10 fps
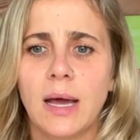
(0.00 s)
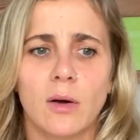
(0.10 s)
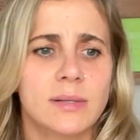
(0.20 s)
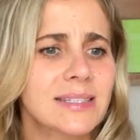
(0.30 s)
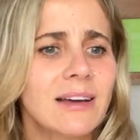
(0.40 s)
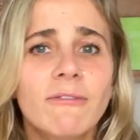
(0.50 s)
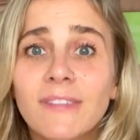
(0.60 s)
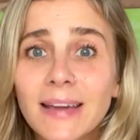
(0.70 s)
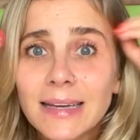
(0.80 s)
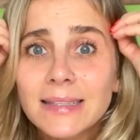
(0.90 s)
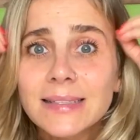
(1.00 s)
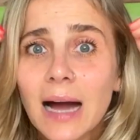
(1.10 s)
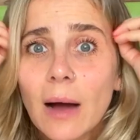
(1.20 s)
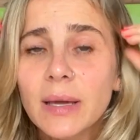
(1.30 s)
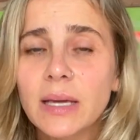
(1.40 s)
or something is
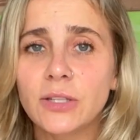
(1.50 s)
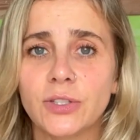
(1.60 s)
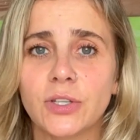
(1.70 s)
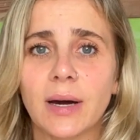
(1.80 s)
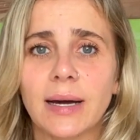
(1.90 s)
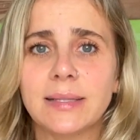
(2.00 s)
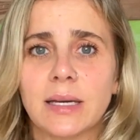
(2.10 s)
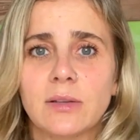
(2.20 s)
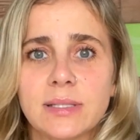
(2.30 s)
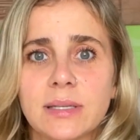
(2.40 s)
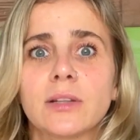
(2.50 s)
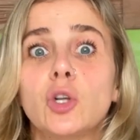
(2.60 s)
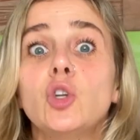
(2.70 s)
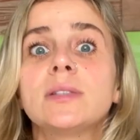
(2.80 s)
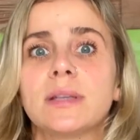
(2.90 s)
coming into your head that you start
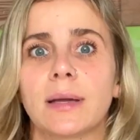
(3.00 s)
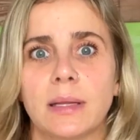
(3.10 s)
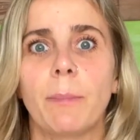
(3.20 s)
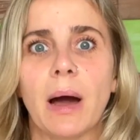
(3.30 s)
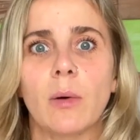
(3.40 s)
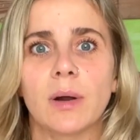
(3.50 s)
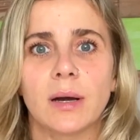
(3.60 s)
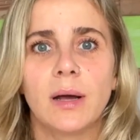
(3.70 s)
losing the power